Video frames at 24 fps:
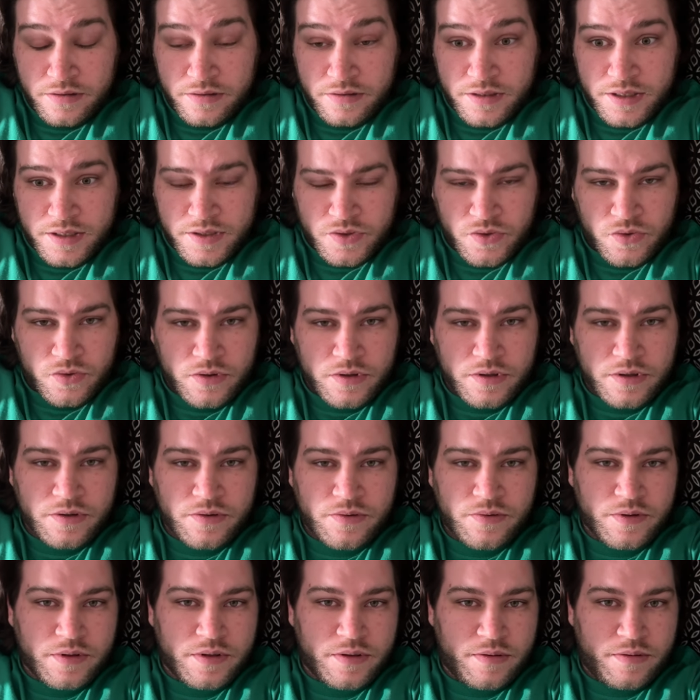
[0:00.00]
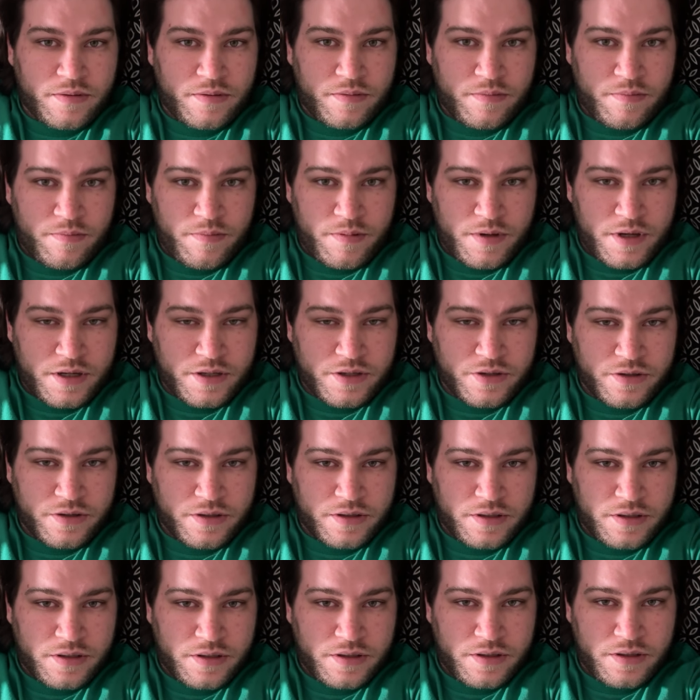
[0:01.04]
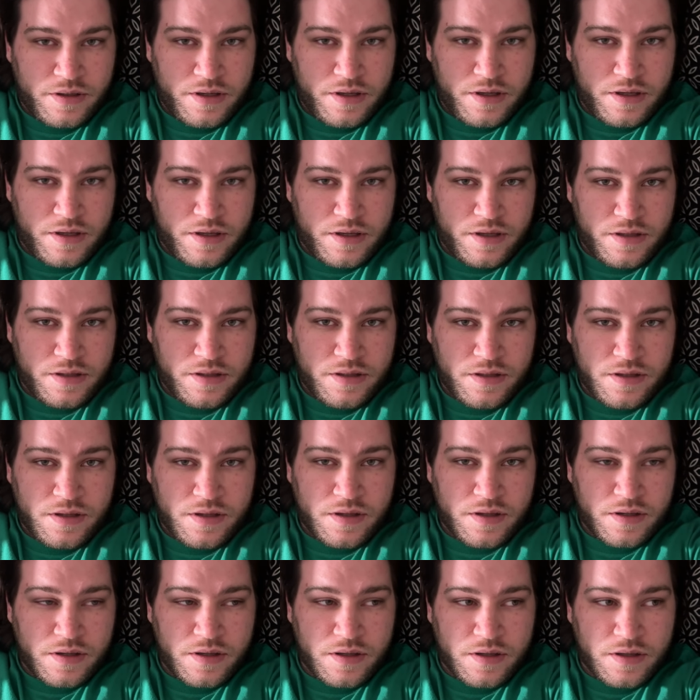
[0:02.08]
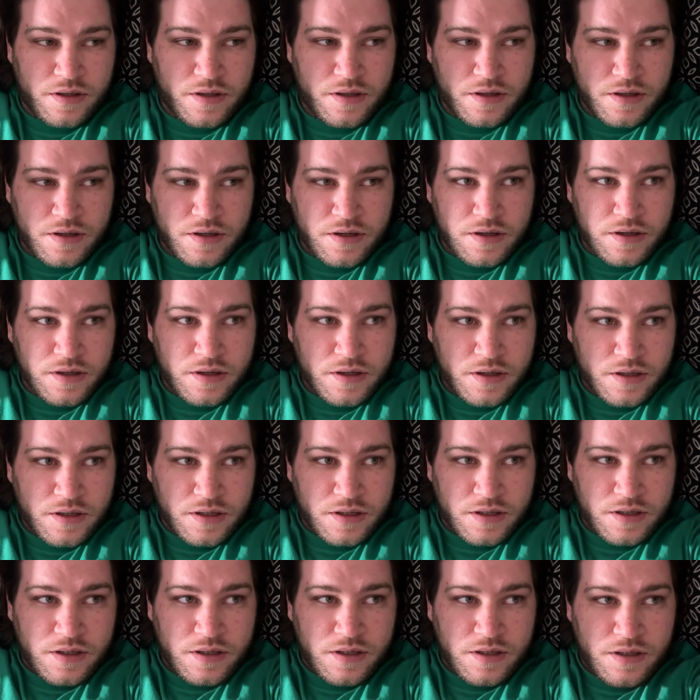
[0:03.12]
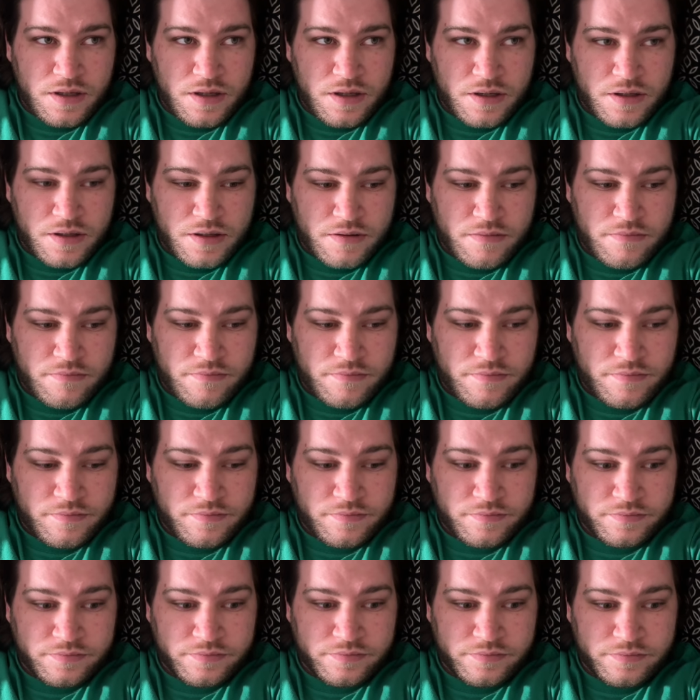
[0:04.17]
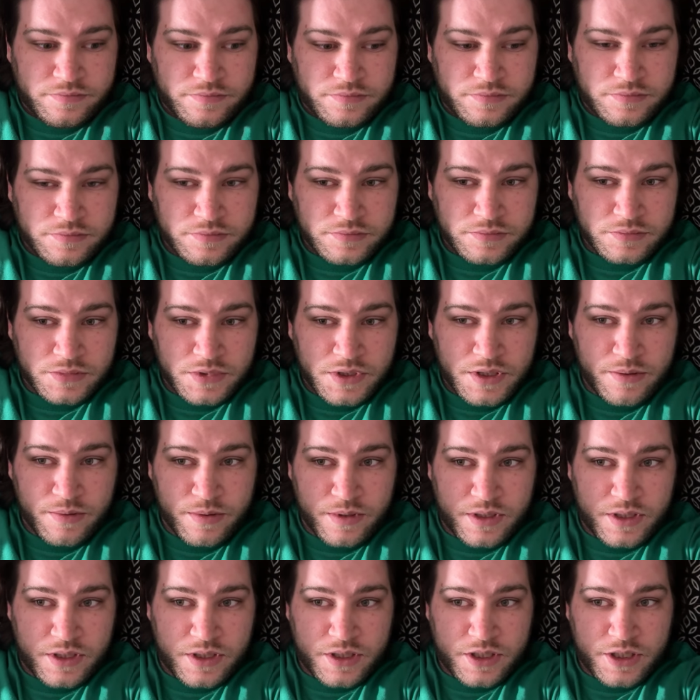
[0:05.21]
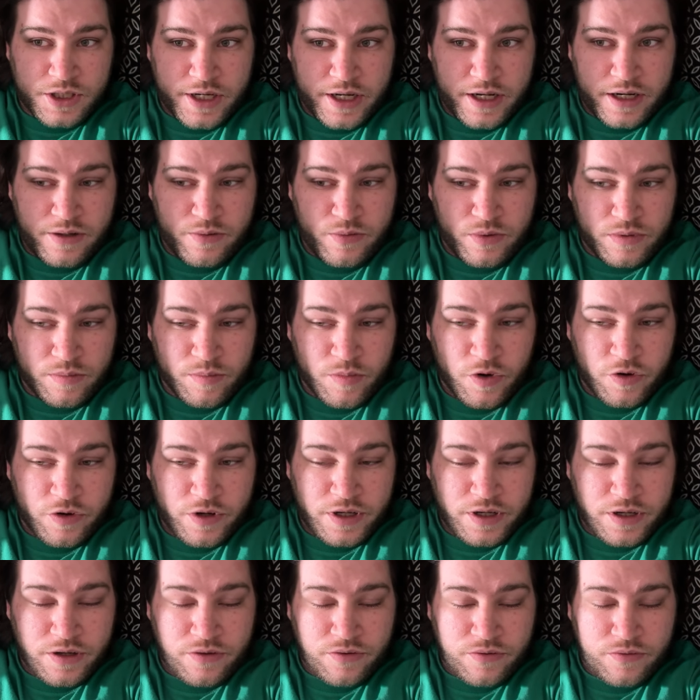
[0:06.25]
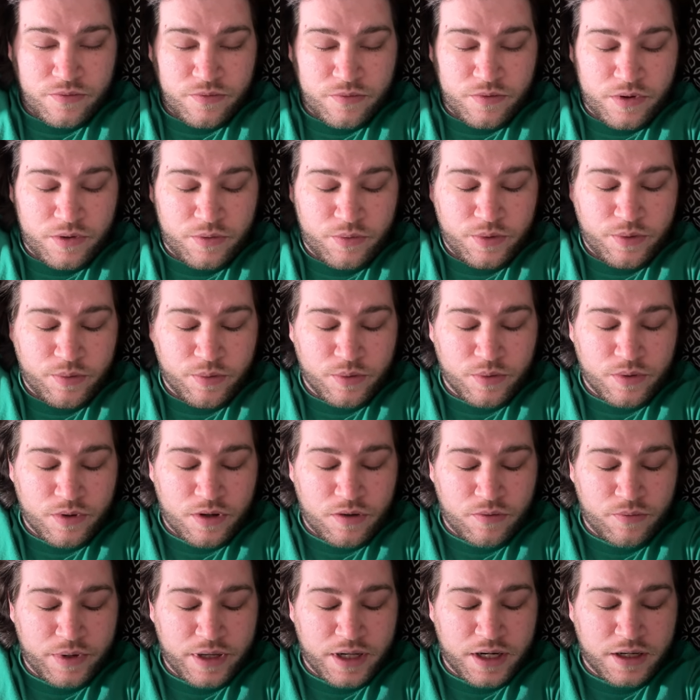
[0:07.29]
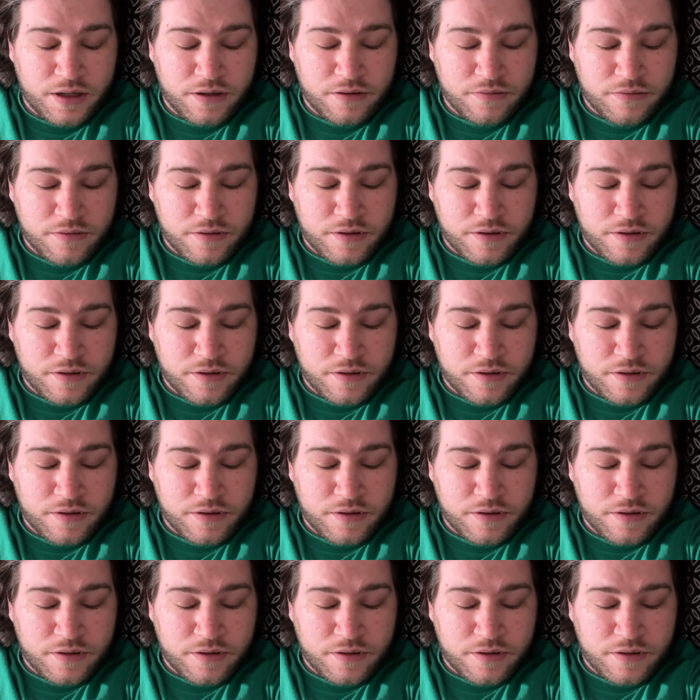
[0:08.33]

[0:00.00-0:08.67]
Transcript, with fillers: Discord with Patrick, and he, um, he was chatting with Marino while we were all waiting.